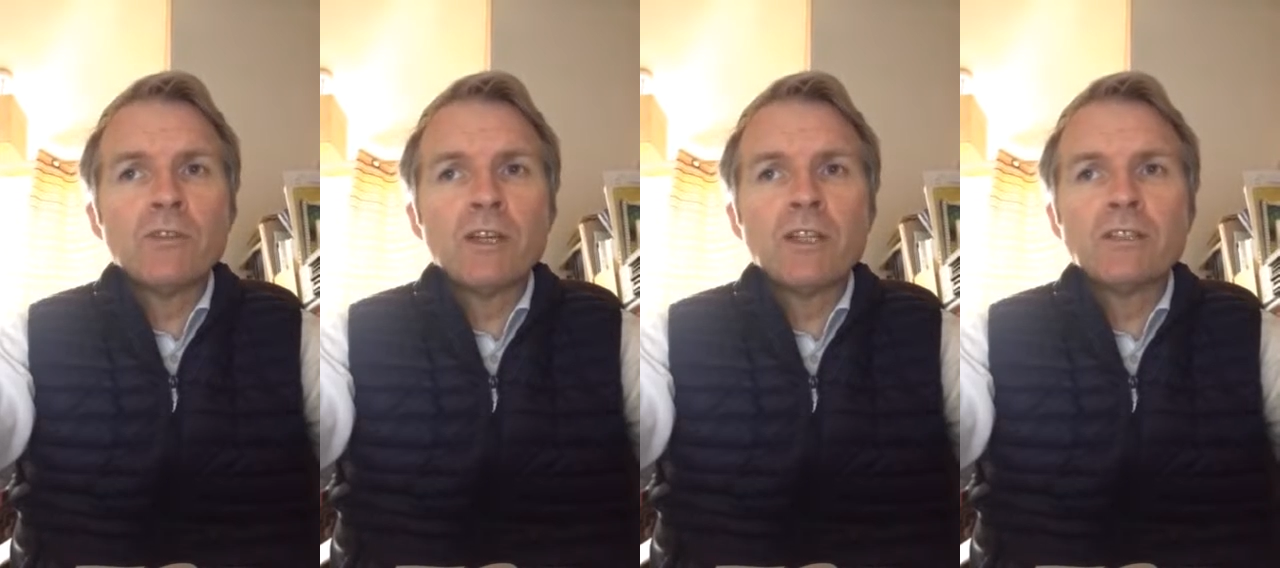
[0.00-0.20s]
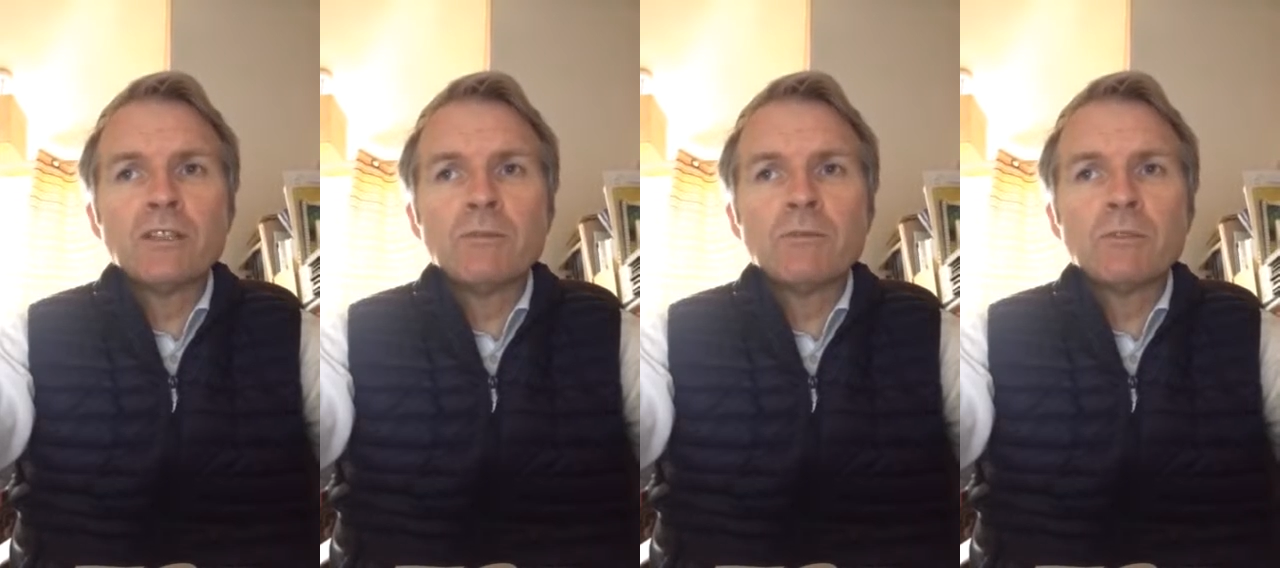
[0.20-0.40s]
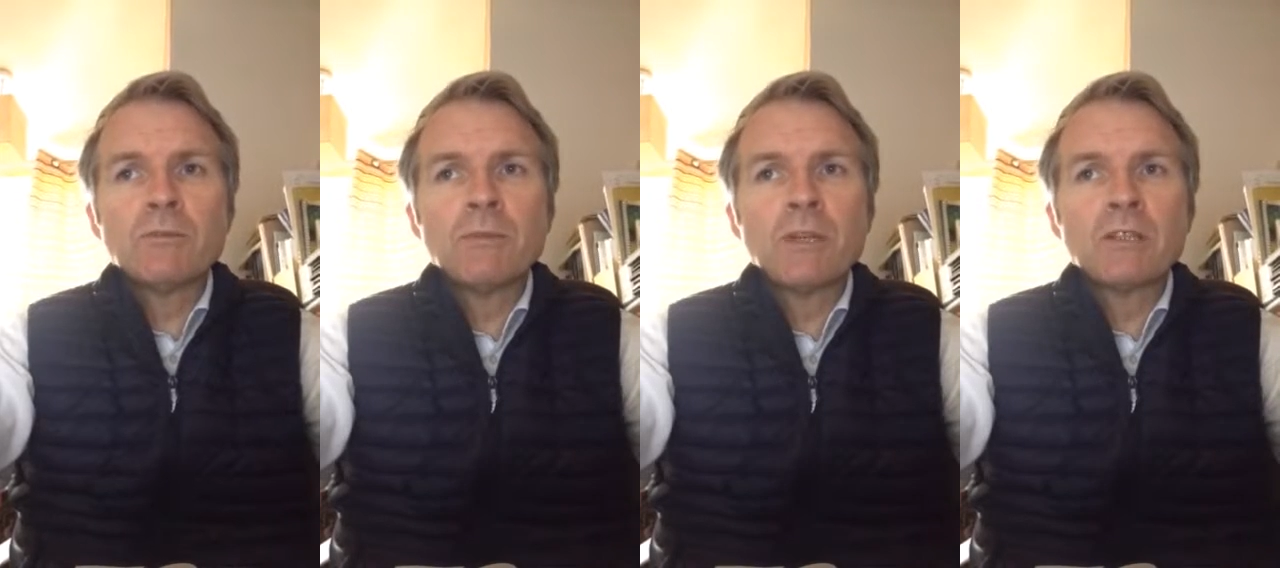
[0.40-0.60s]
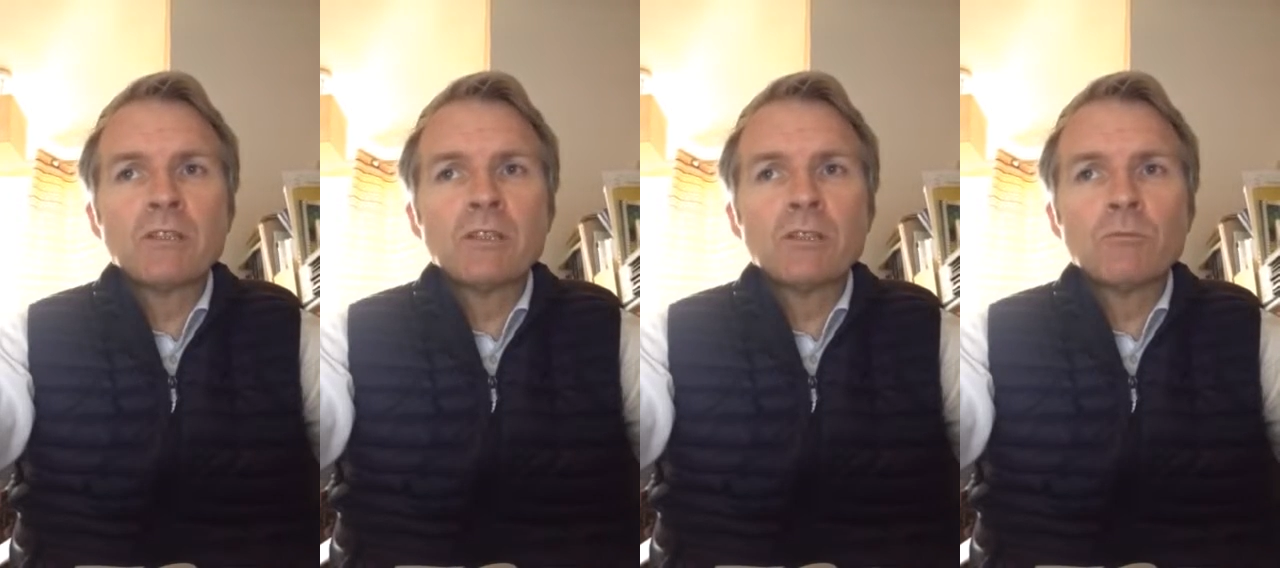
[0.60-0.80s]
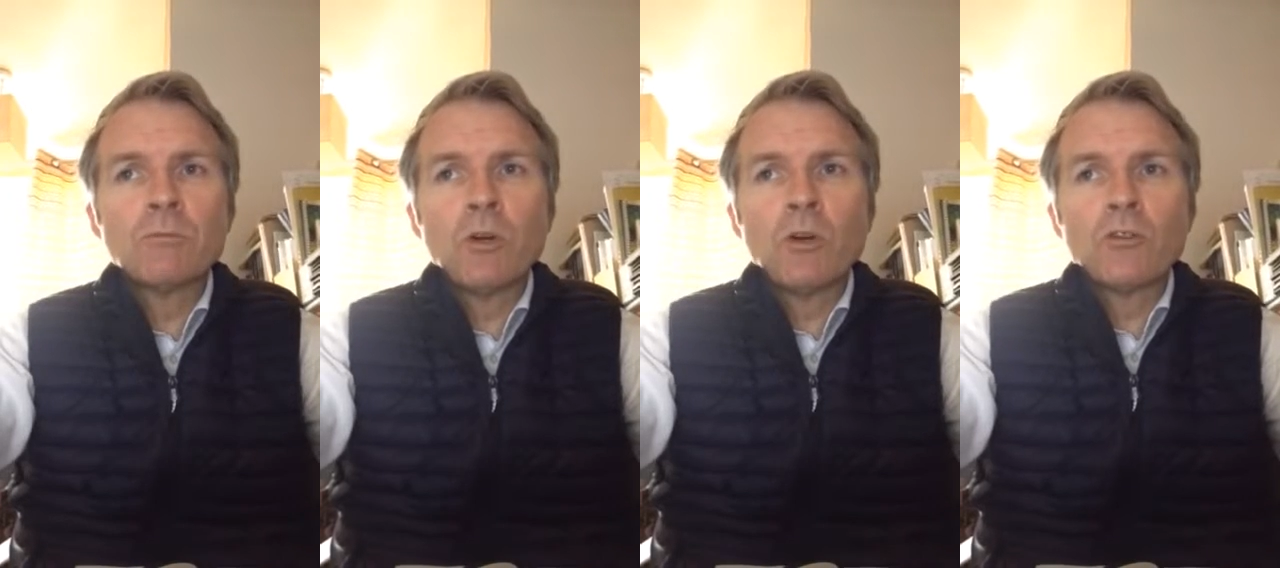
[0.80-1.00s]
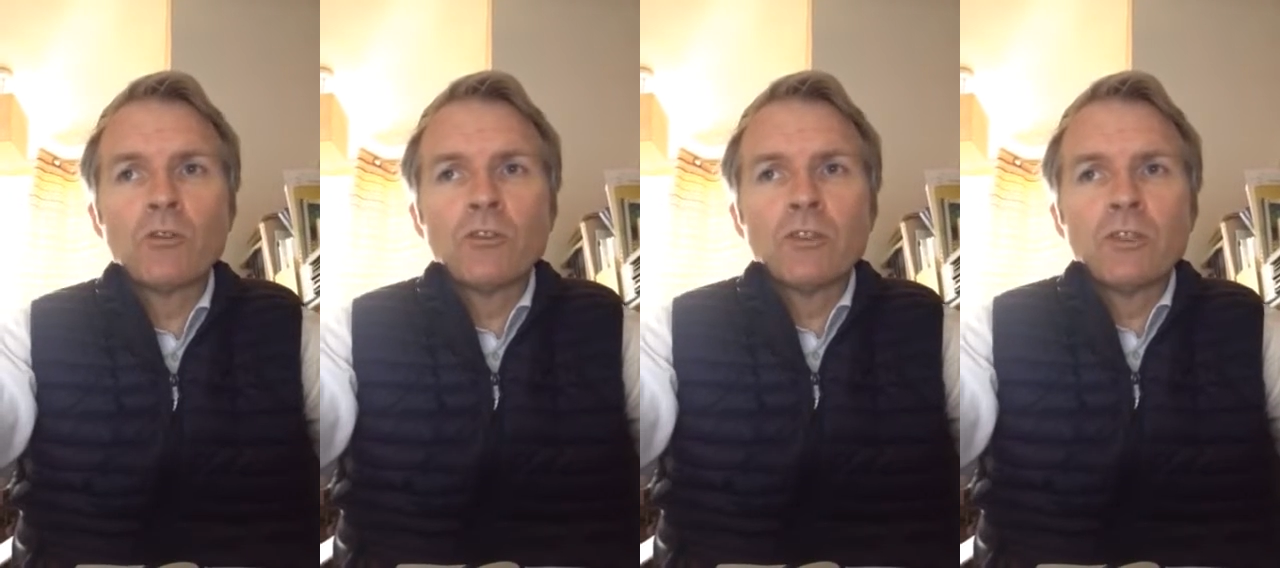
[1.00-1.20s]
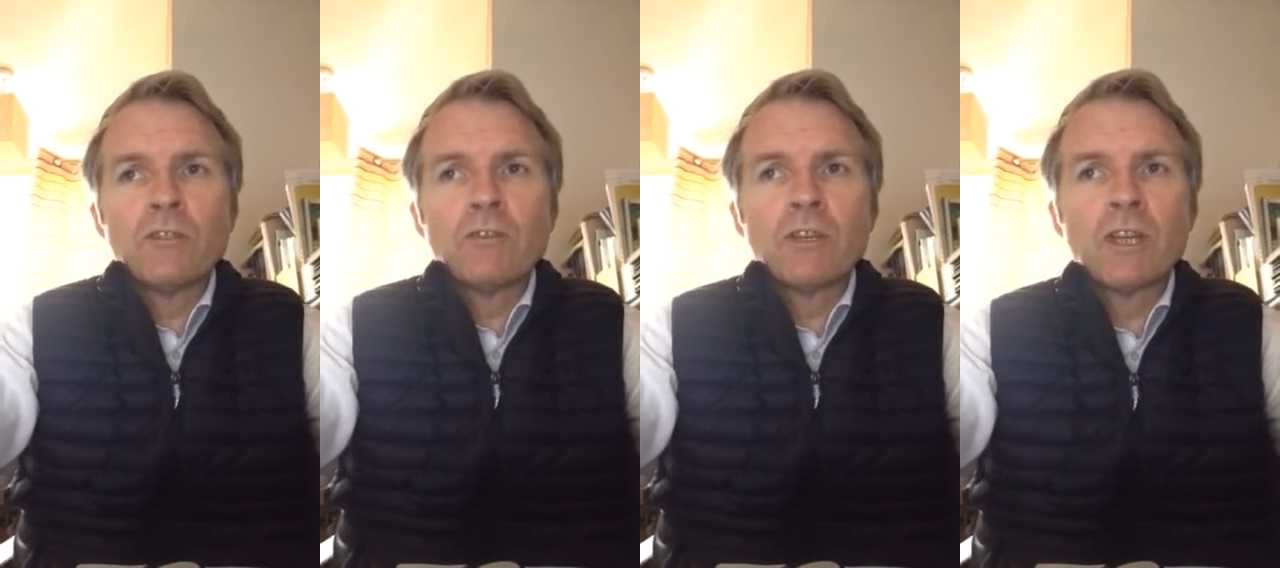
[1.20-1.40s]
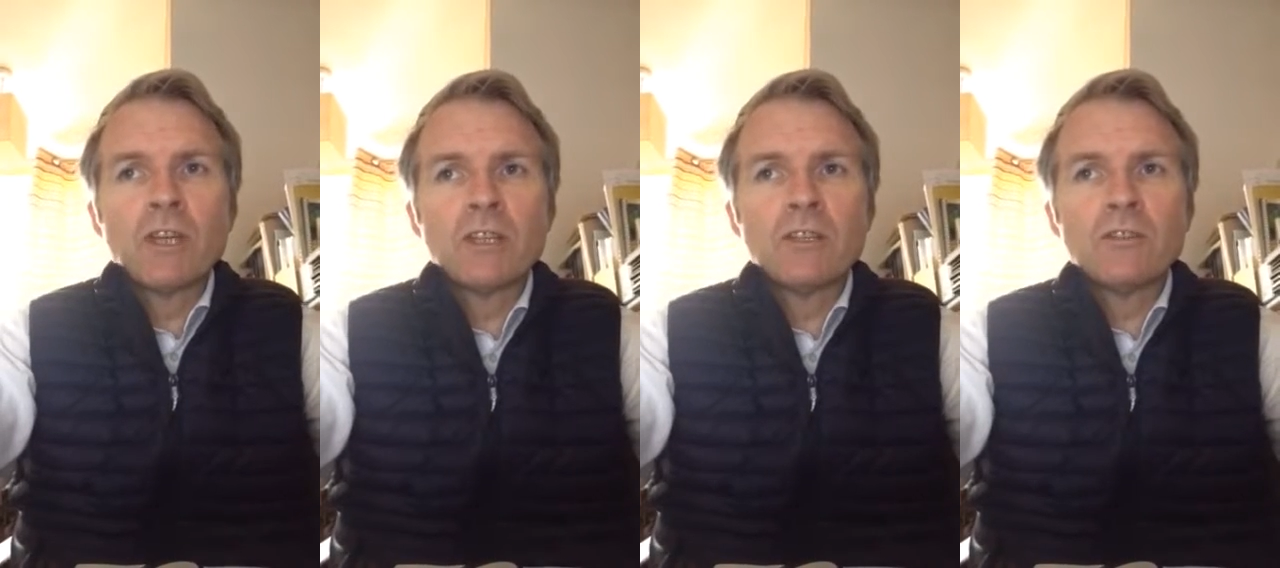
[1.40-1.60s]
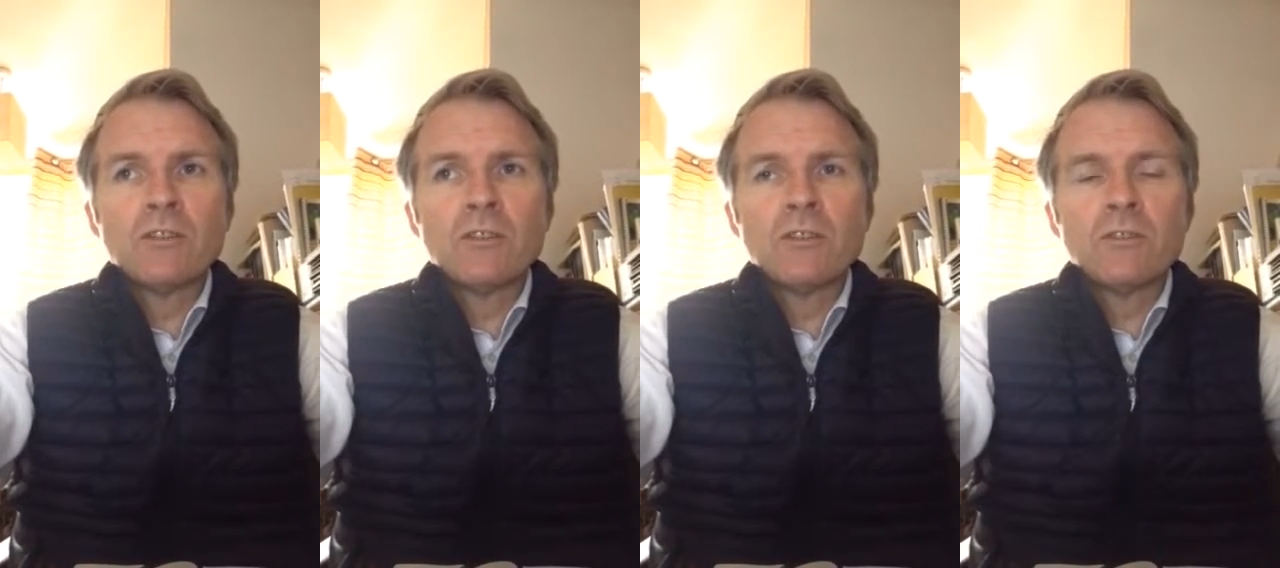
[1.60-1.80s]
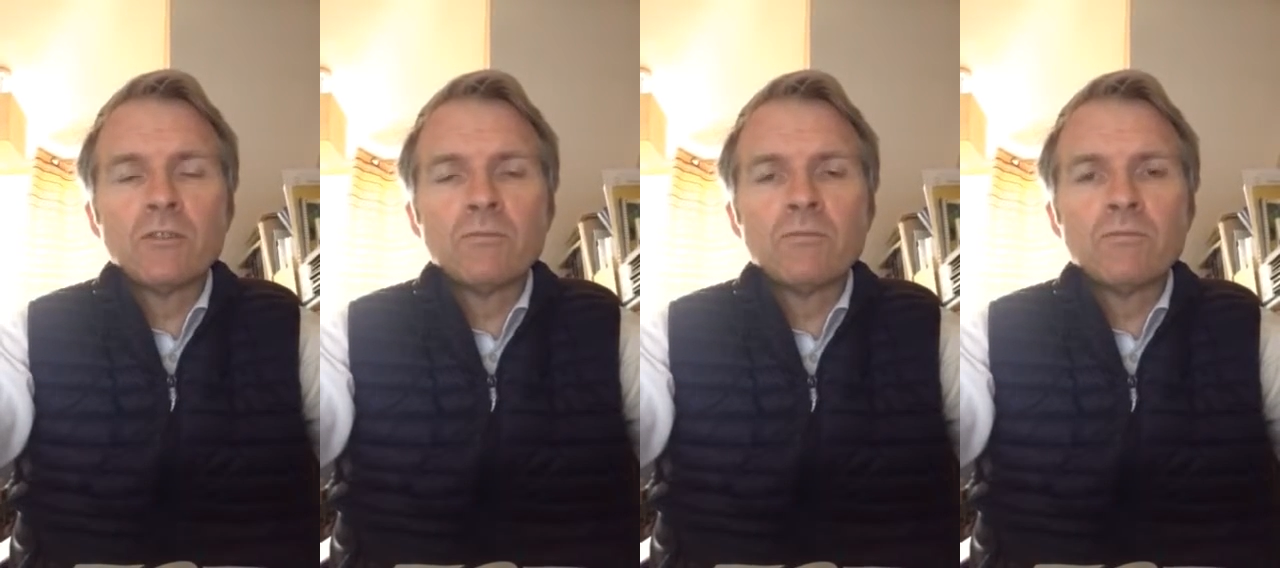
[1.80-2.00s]
asymptomatic positive
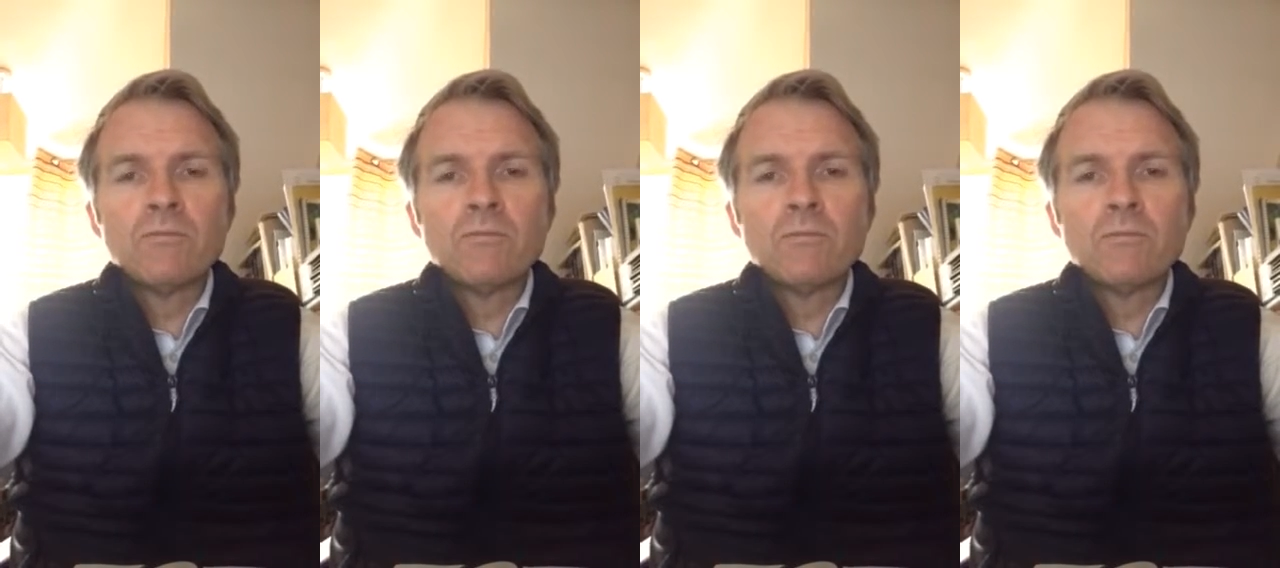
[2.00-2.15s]
cases.